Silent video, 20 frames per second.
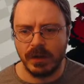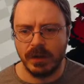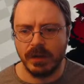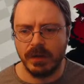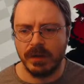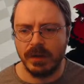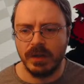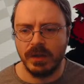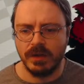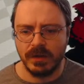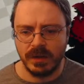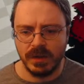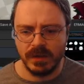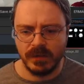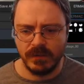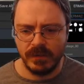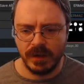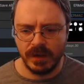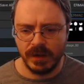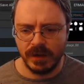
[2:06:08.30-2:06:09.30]
on each of
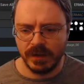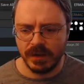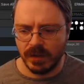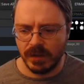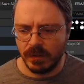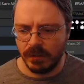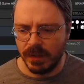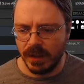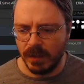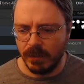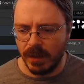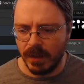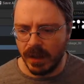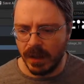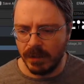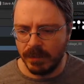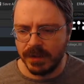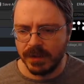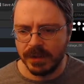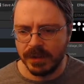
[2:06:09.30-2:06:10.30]
these various little bitty
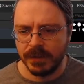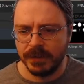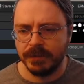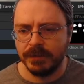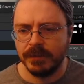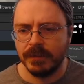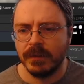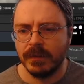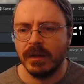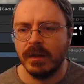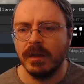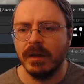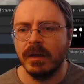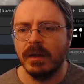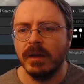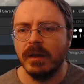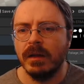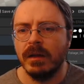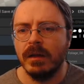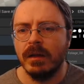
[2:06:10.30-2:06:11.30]
bobs.
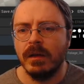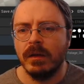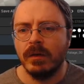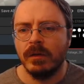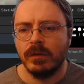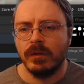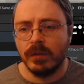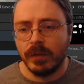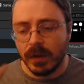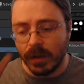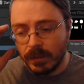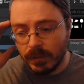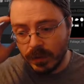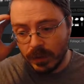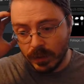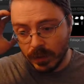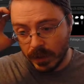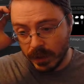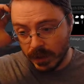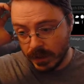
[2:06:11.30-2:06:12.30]

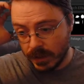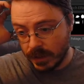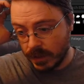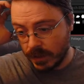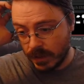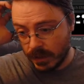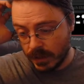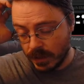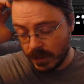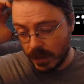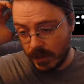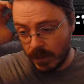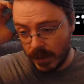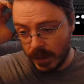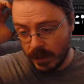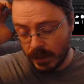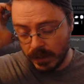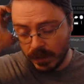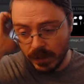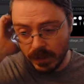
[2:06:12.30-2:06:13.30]
Re-import and
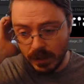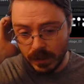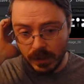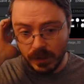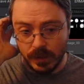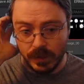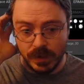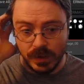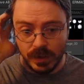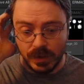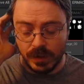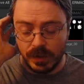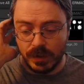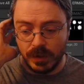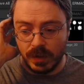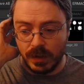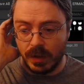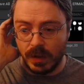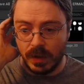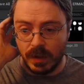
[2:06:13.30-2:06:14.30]
then go turn
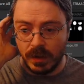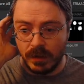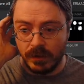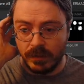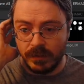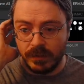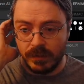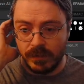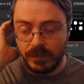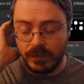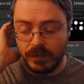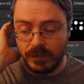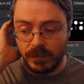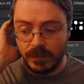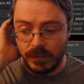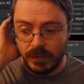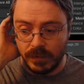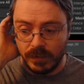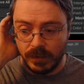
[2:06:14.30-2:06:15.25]
off